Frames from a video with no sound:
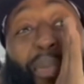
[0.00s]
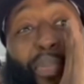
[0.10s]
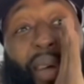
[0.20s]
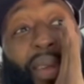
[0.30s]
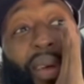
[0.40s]

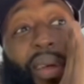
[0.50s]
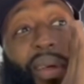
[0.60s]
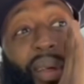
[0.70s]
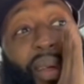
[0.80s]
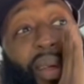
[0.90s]

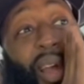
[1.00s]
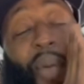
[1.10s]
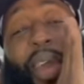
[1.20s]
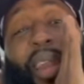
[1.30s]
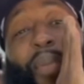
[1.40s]
I'm gonna hit
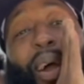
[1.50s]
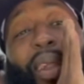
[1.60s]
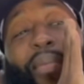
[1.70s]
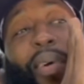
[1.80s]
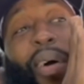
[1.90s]
about a.
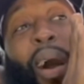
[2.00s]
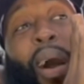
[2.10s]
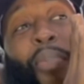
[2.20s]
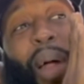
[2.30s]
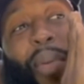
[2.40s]
I'll
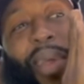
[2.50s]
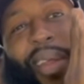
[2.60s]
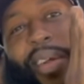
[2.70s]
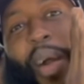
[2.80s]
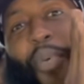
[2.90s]
probably hit a
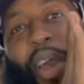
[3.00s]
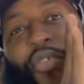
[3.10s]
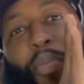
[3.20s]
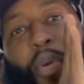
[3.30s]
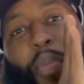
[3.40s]
couple extra
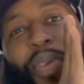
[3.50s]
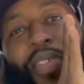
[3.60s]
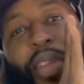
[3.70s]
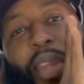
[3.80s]
burpees today.